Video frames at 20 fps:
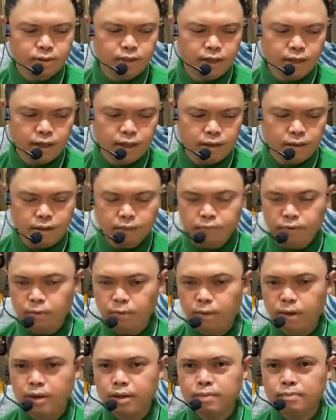Now, take care,
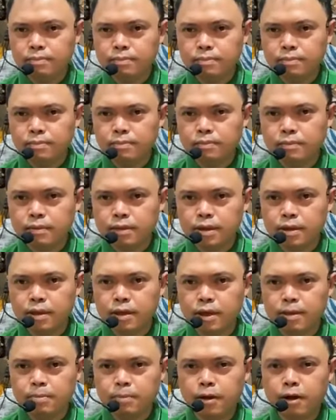everyone.
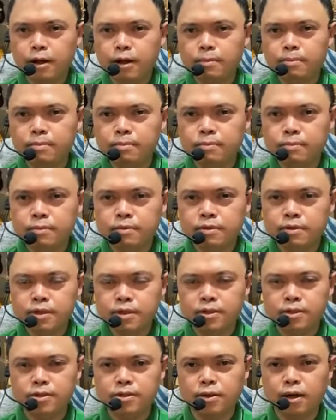Keep calm.
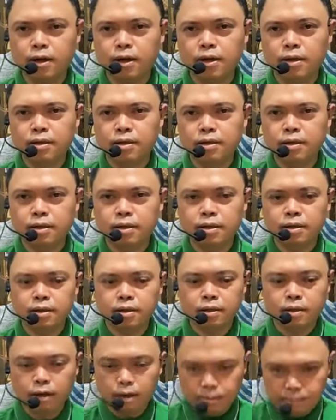Jesus on.
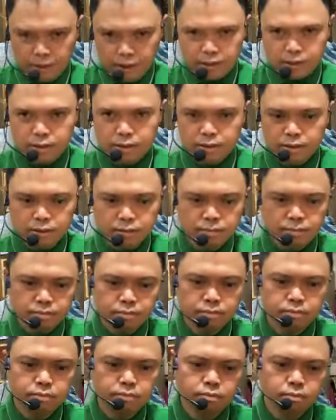God bless.
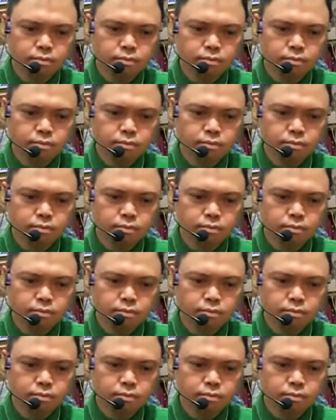